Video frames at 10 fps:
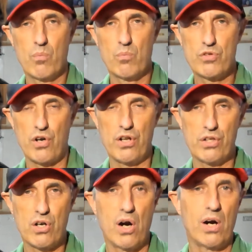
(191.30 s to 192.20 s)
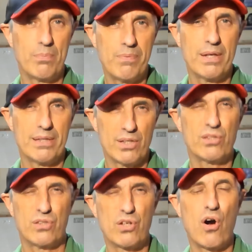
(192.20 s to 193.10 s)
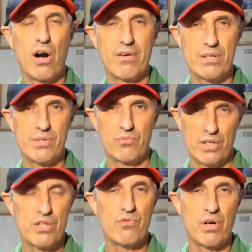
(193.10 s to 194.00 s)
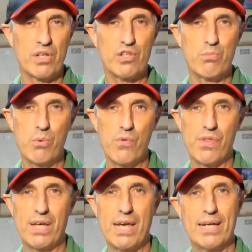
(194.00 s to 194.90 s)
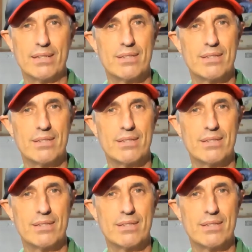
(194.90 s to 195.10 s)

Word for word: starting the car up, the, the car is, is running smooth again.